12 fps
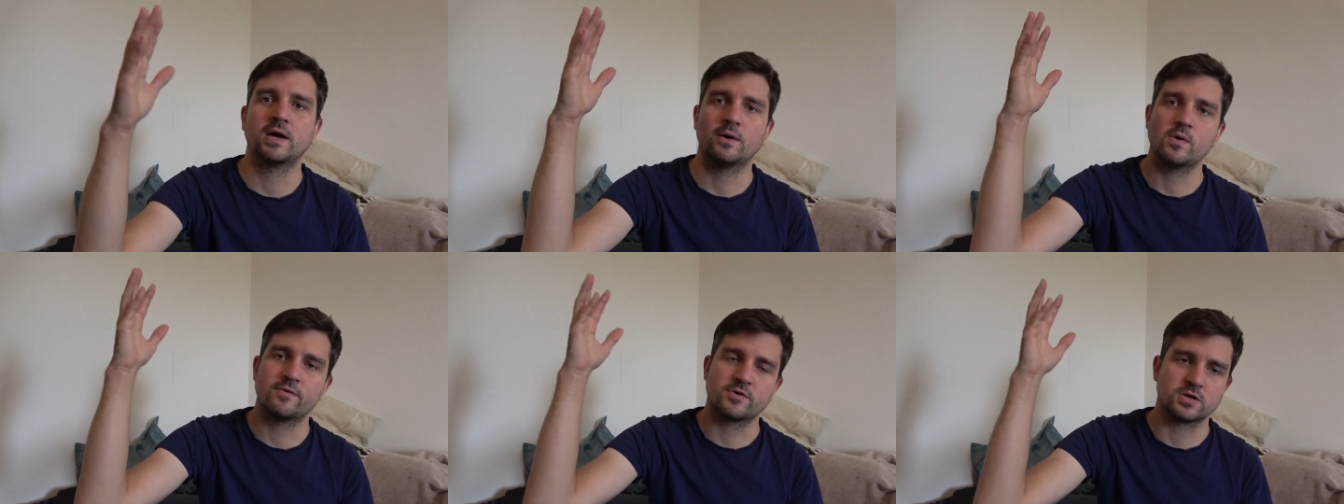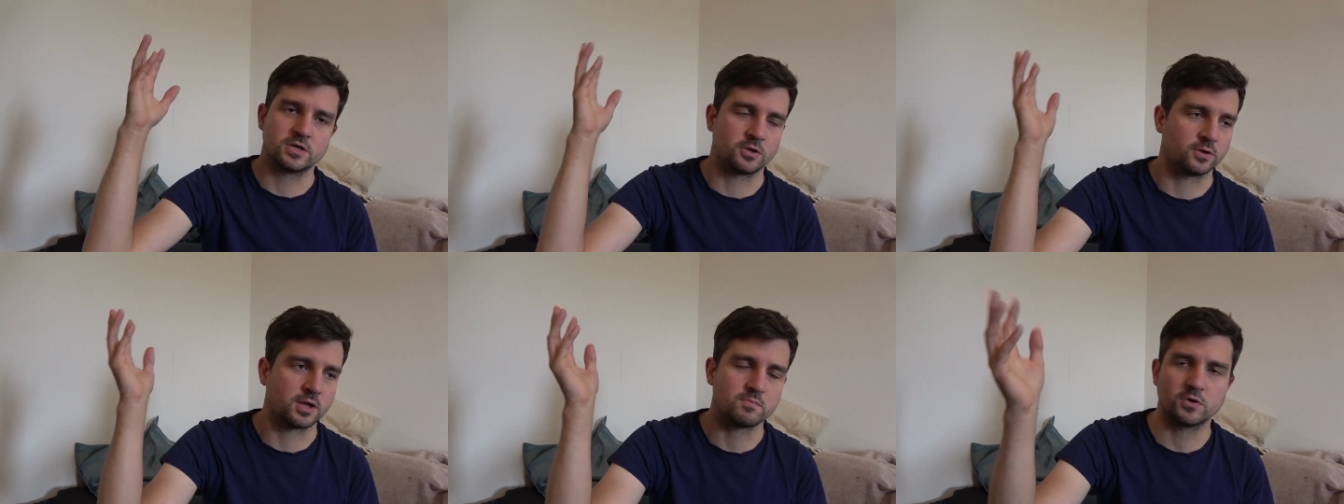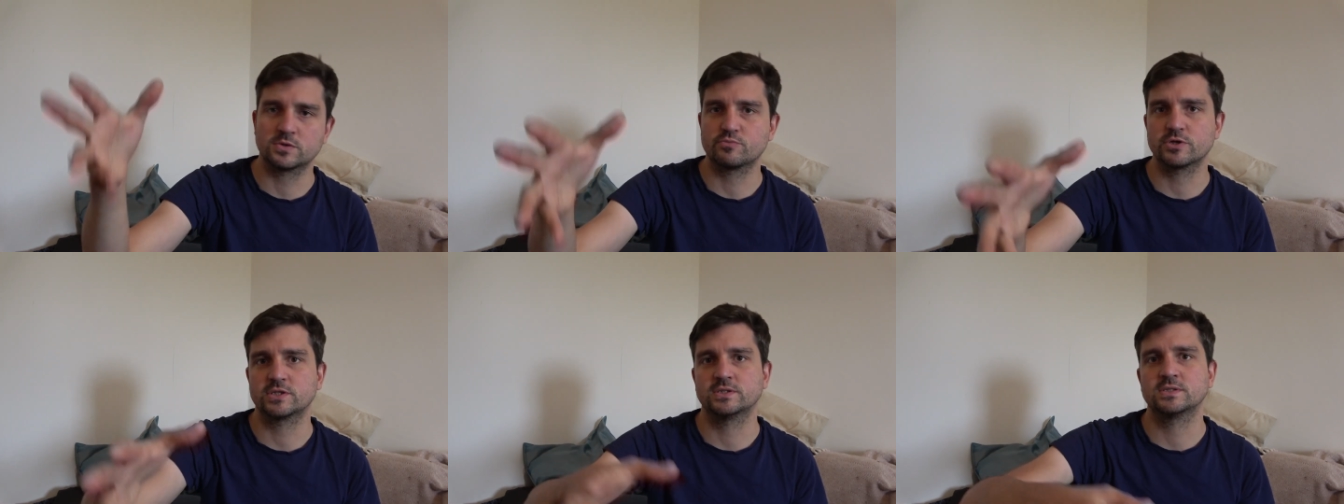However, you know, like most
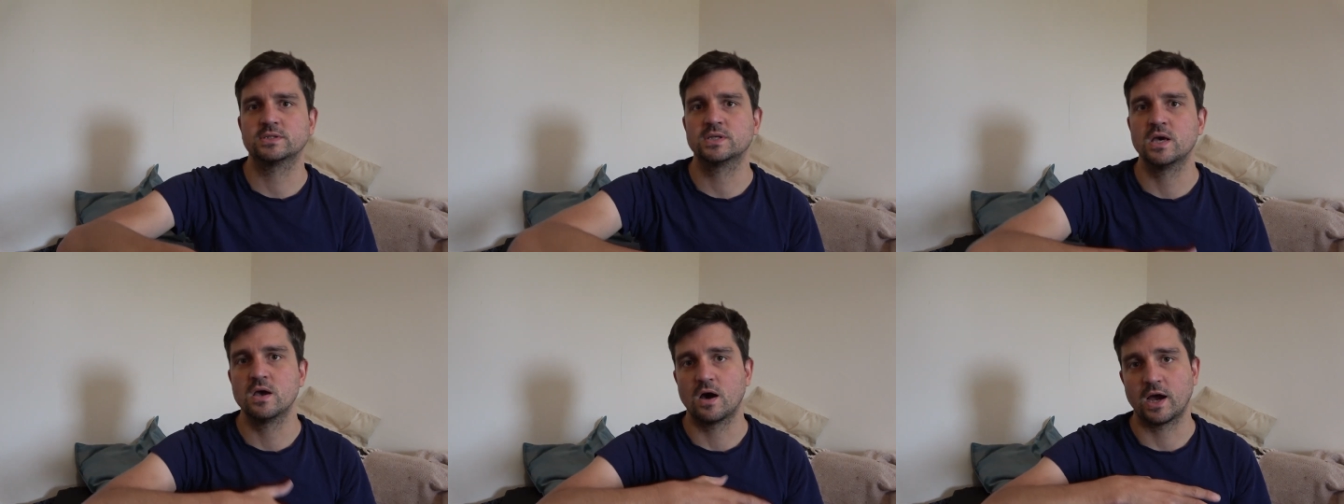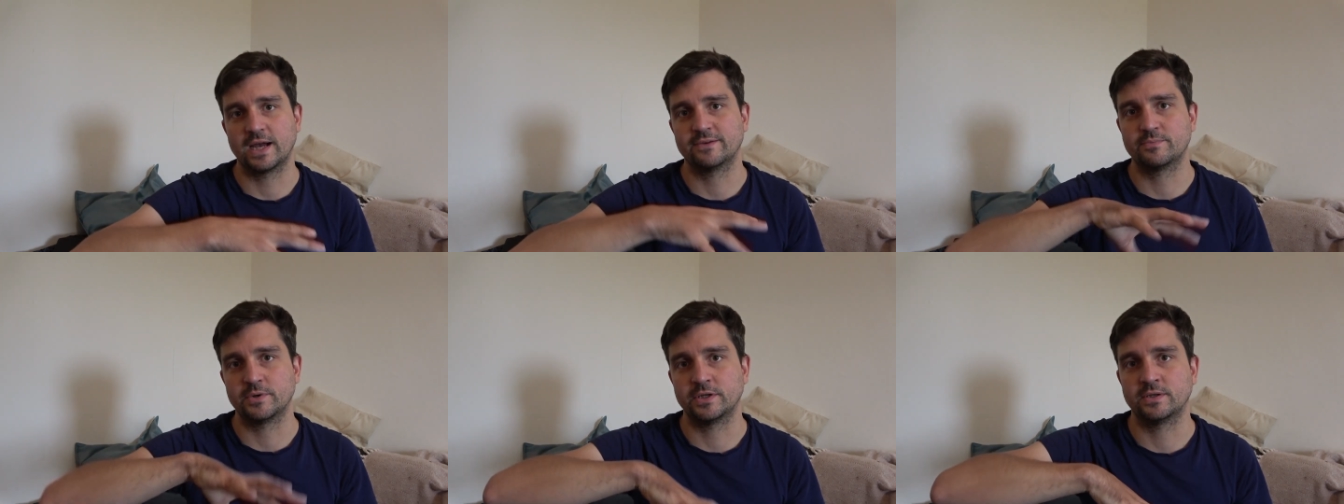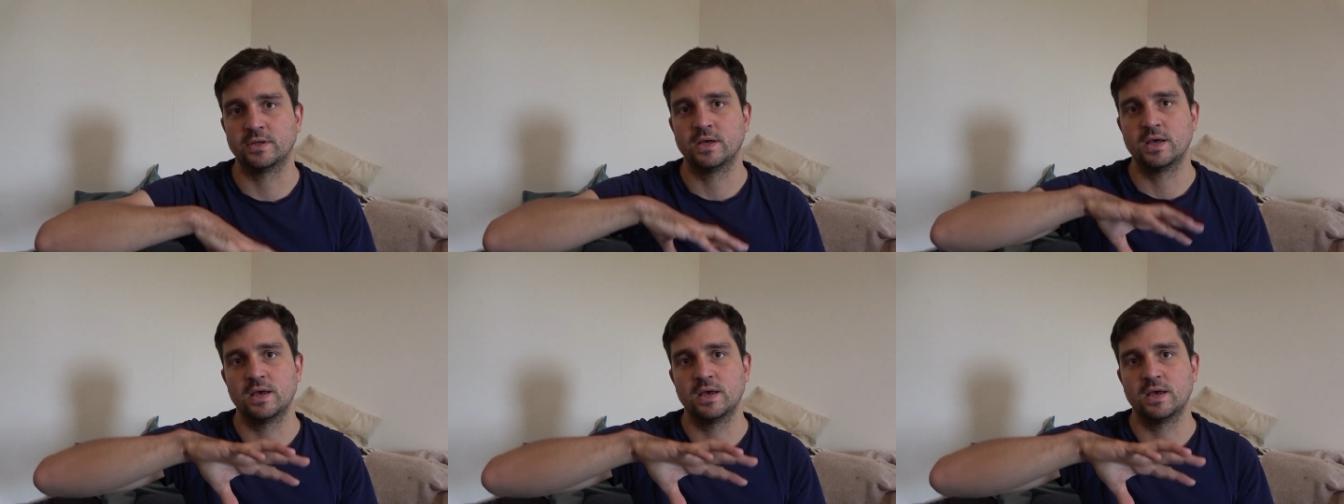Britons, I have been